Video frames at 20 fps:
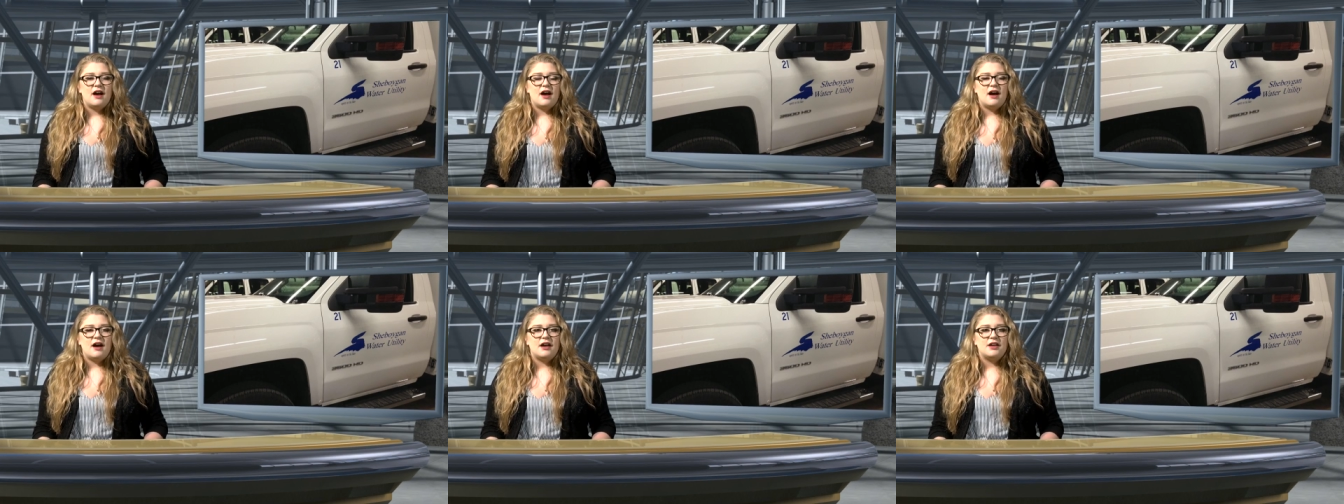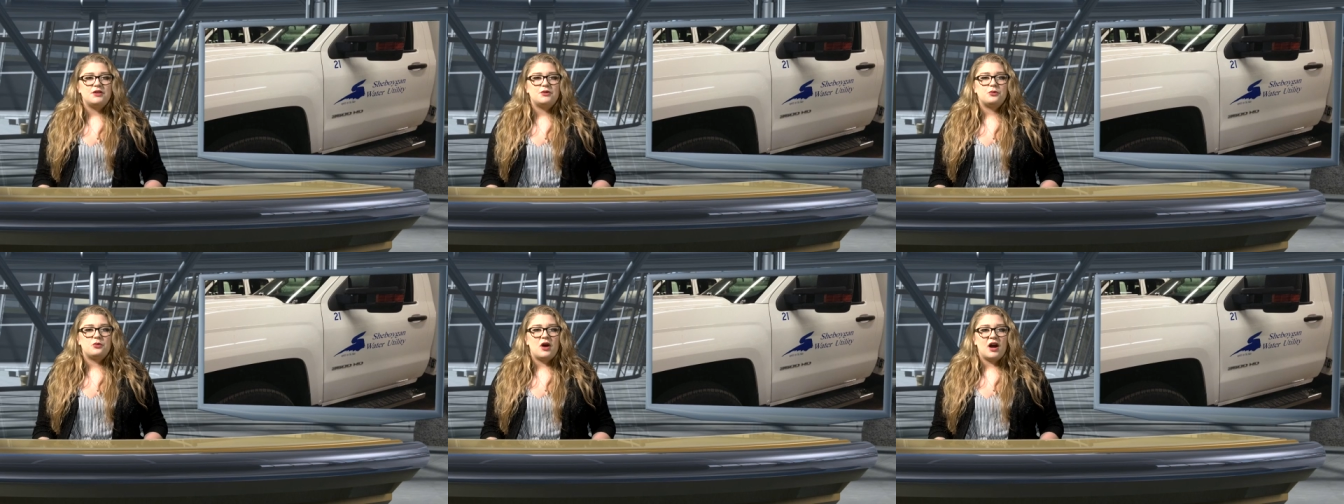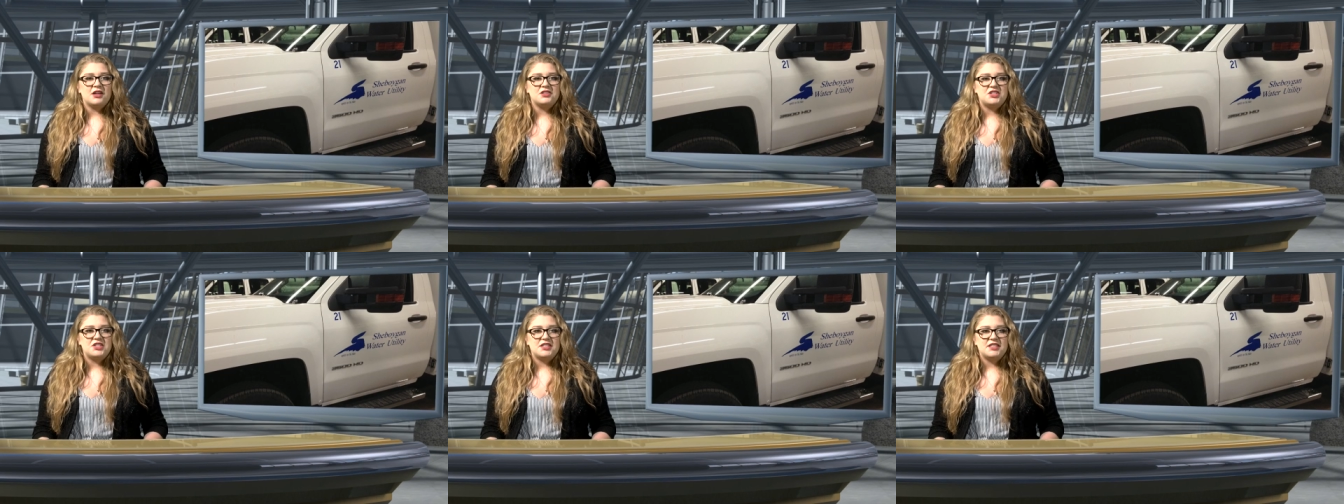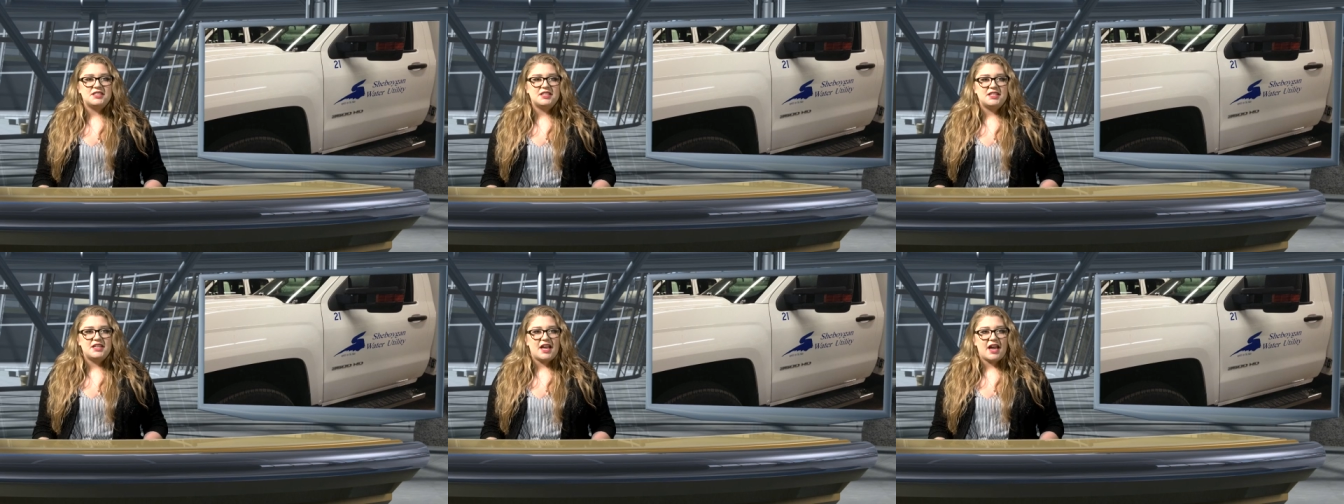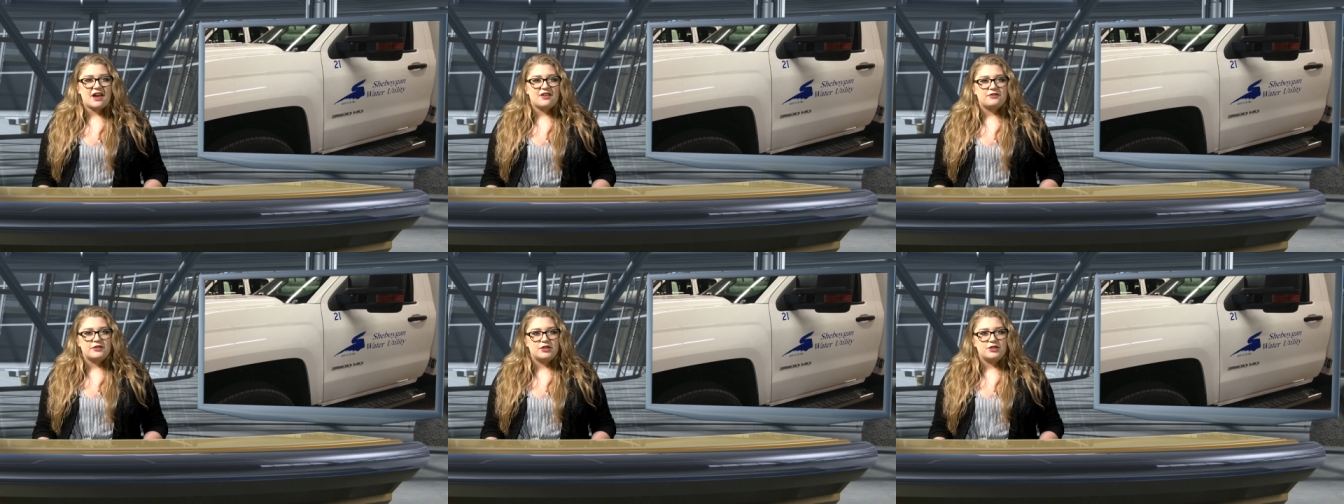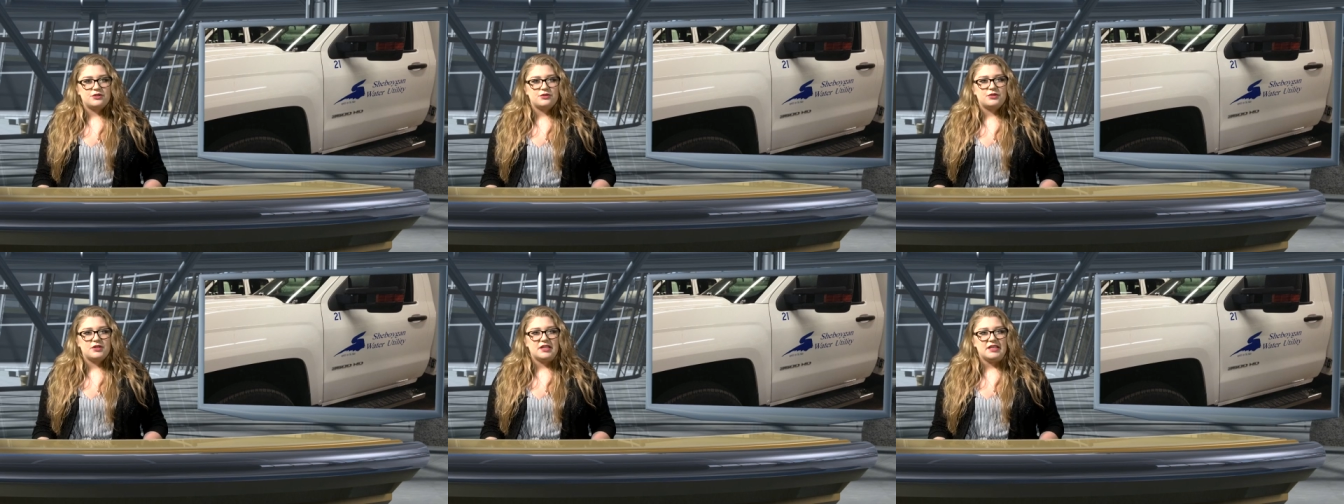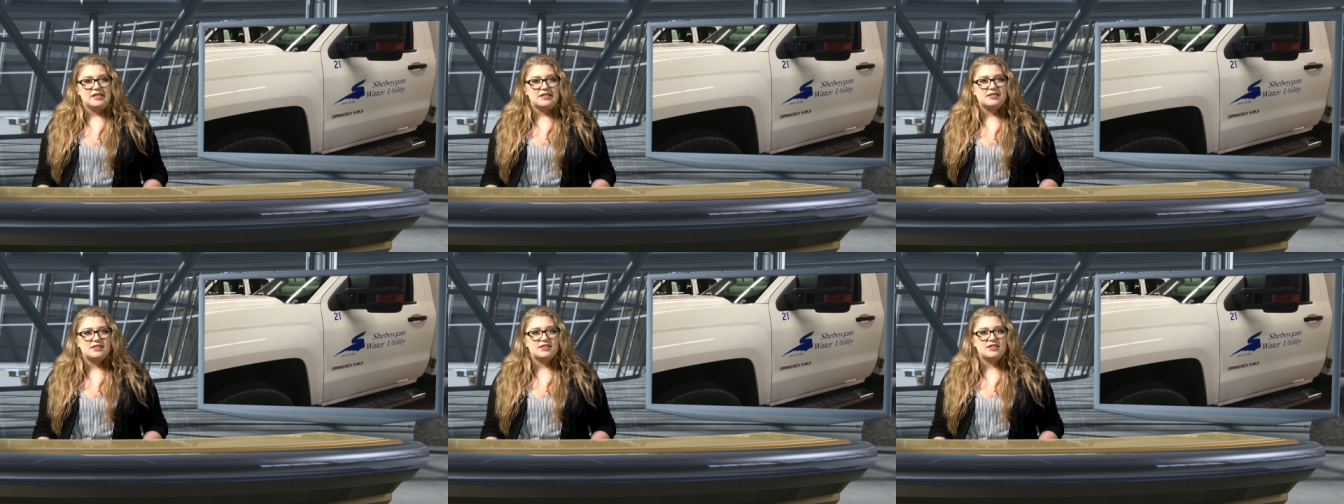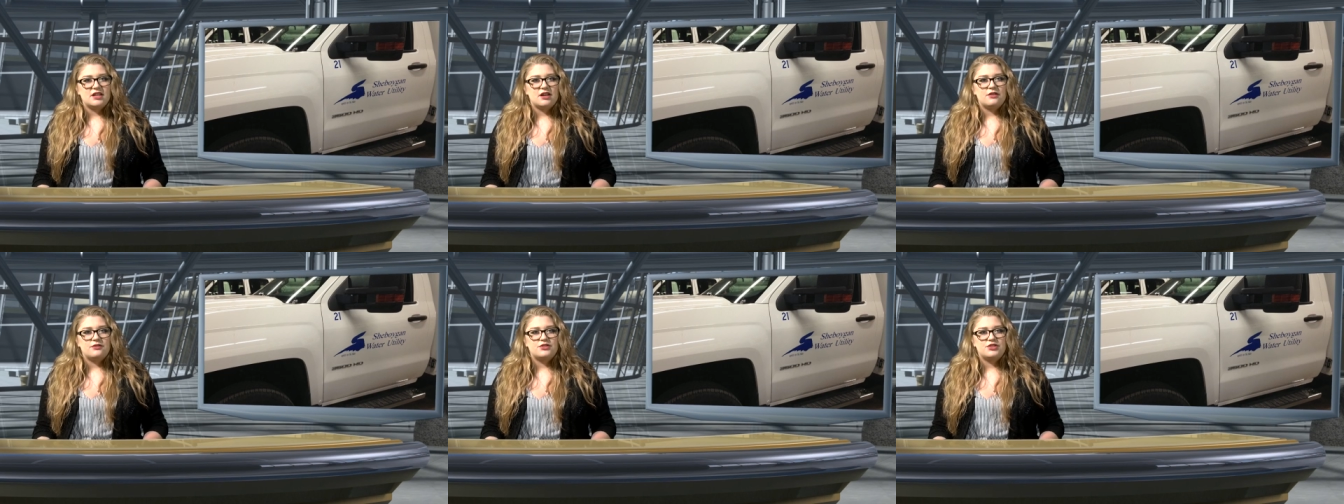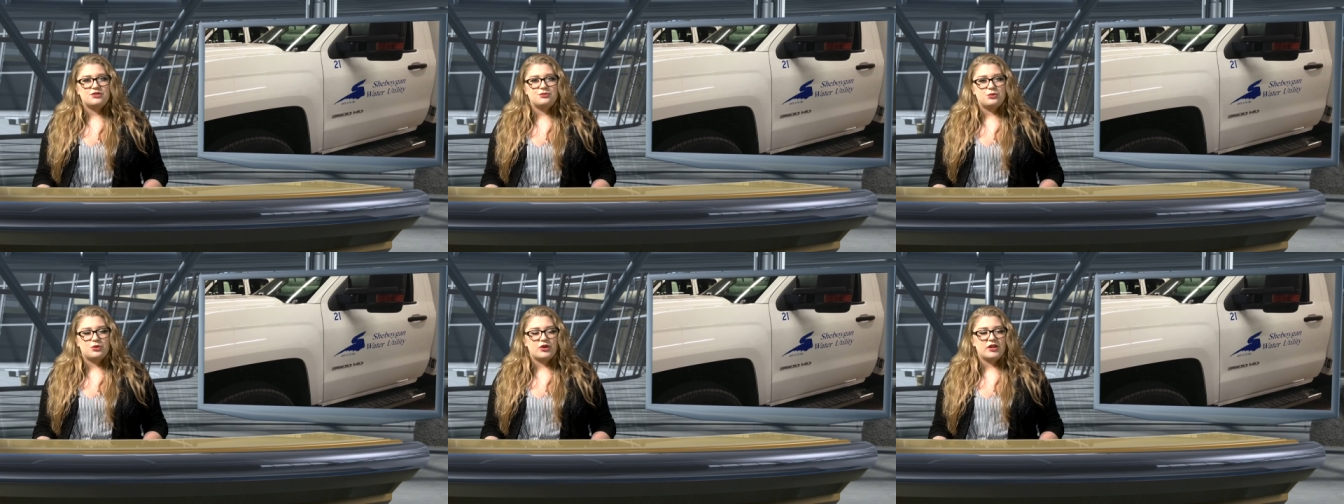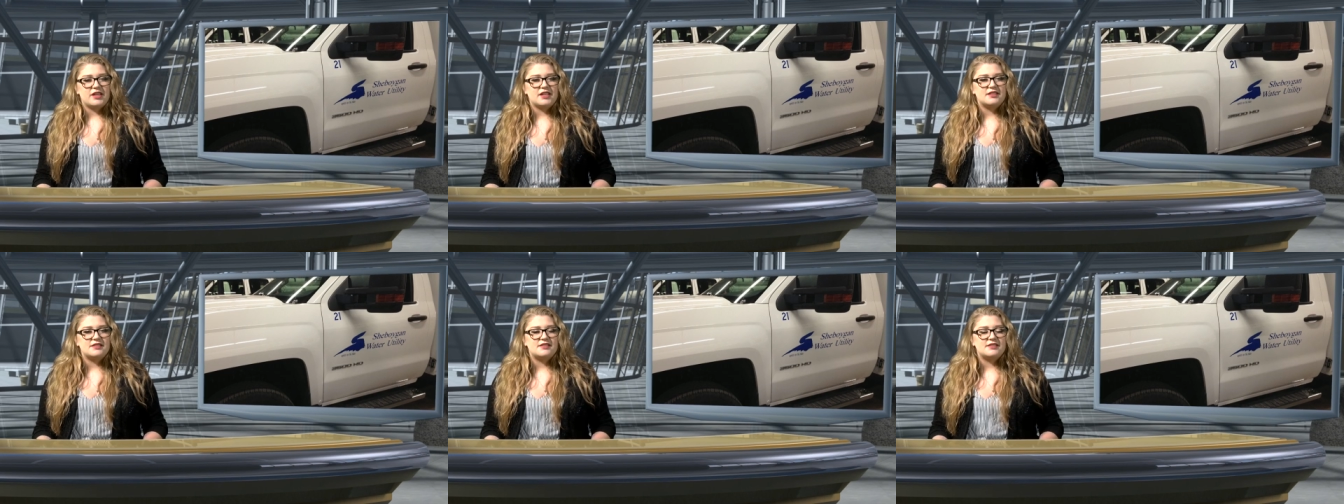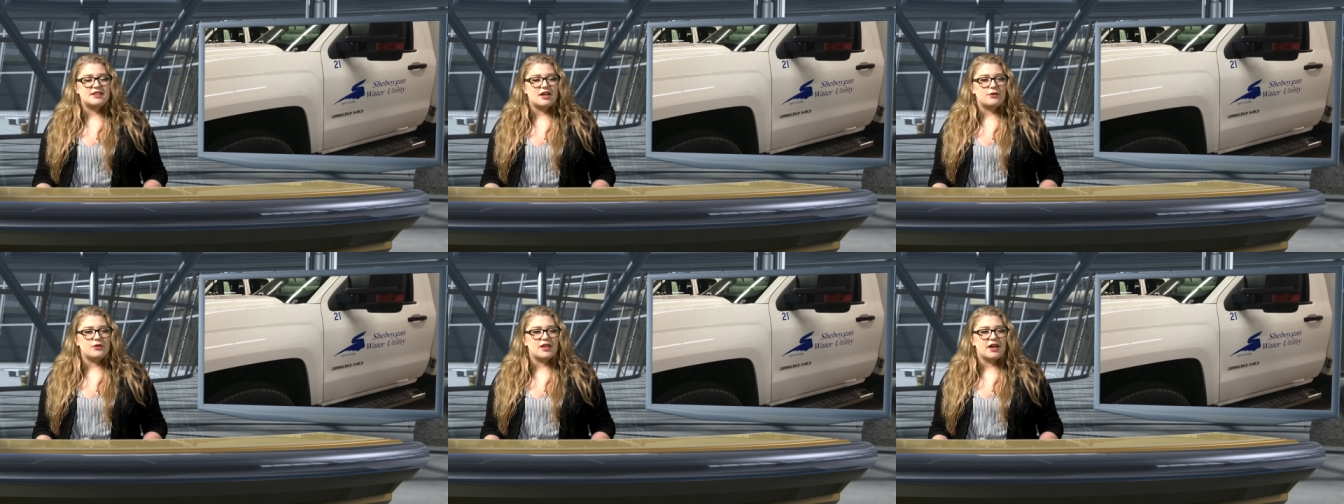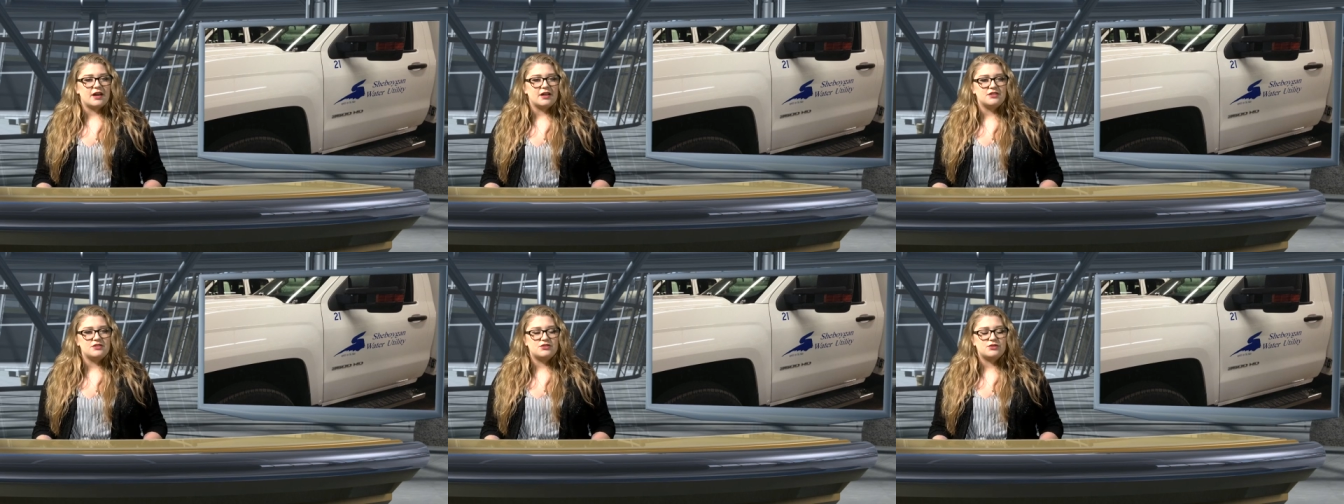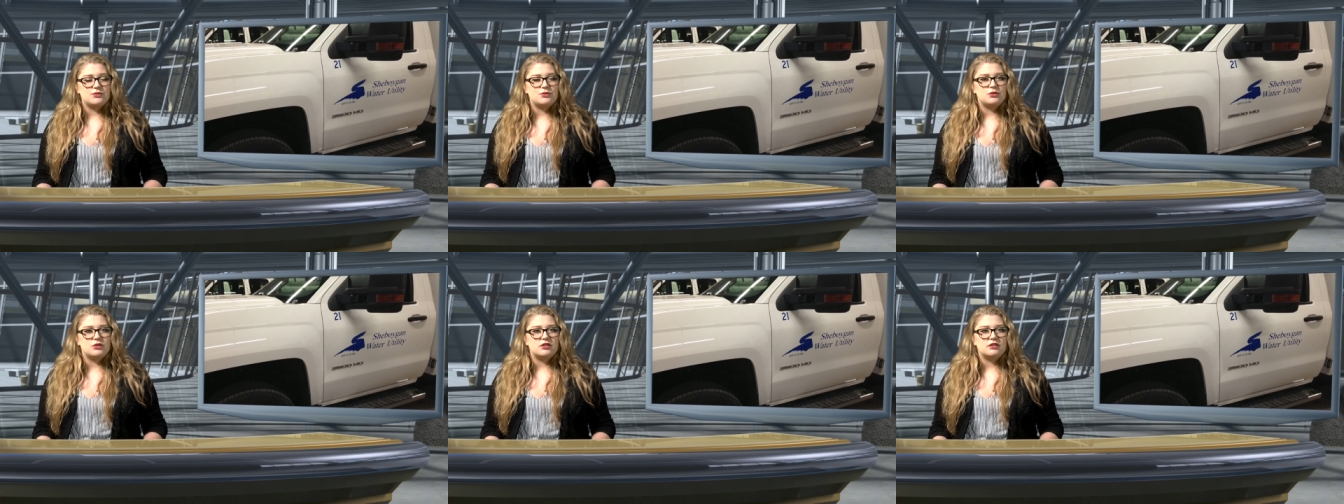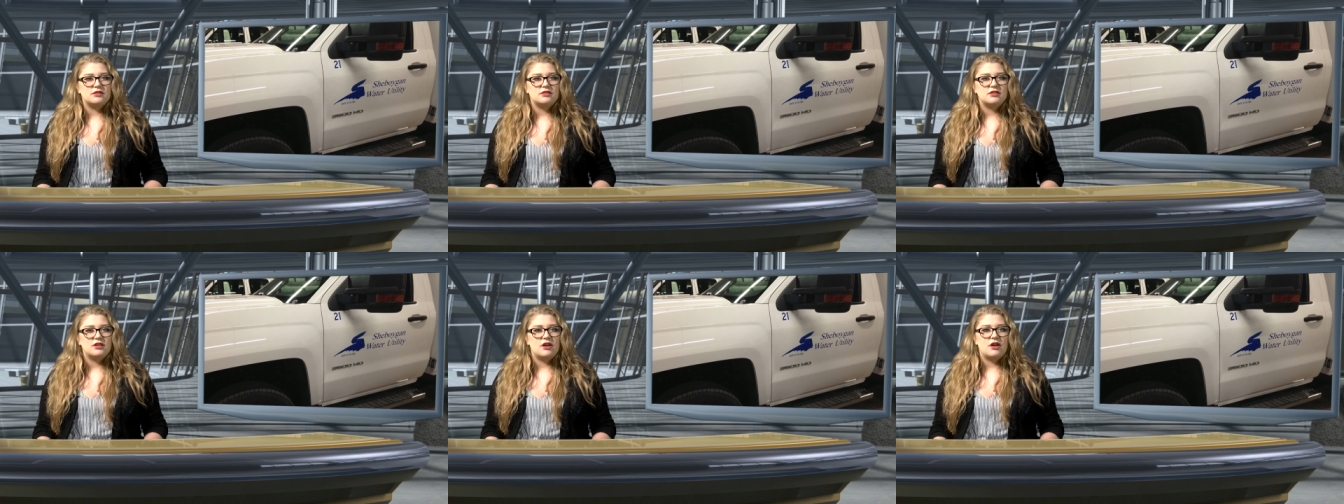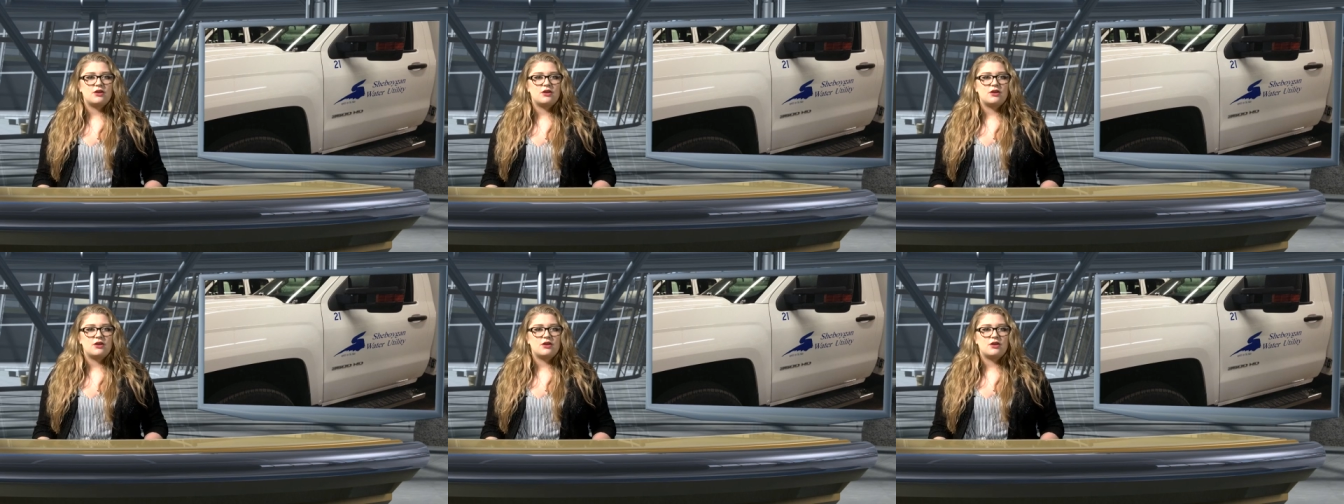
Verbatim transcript: on Washington Avenue east of Sheboygan South High School.